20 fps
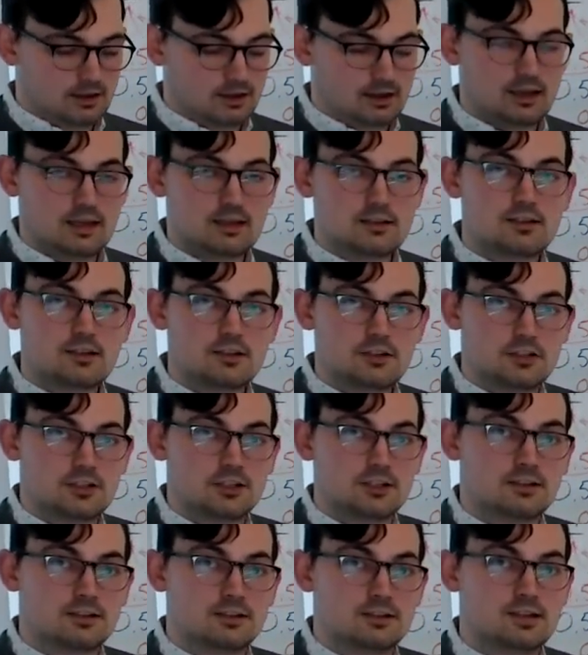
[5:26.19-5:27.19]
addition
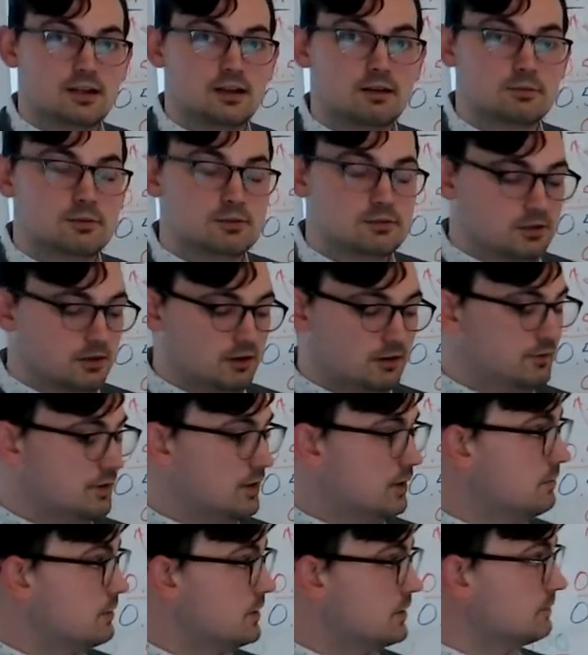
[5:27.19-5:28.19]
to help you solve that
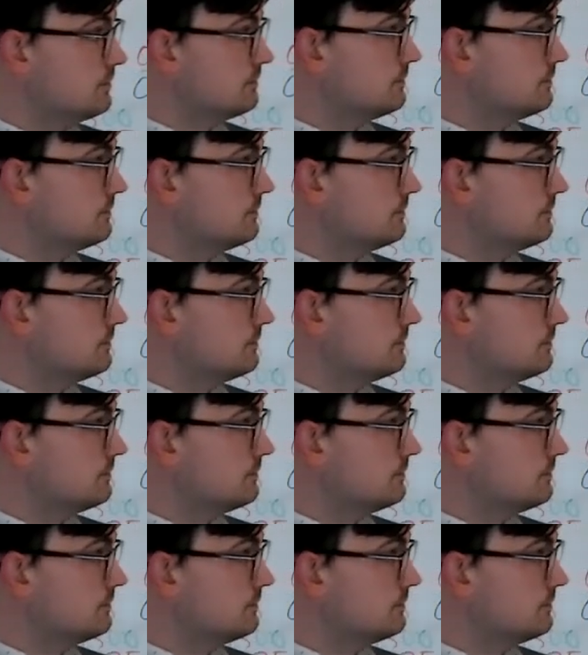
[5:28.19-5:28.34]
one.